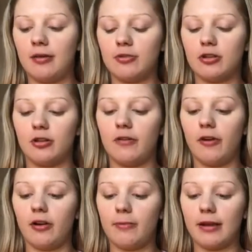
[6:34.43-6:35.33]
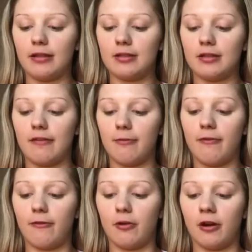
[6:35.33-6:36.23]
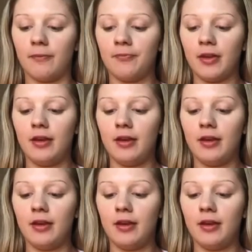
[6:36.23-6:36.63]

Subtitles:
I'm sure you've heard about this stuff before.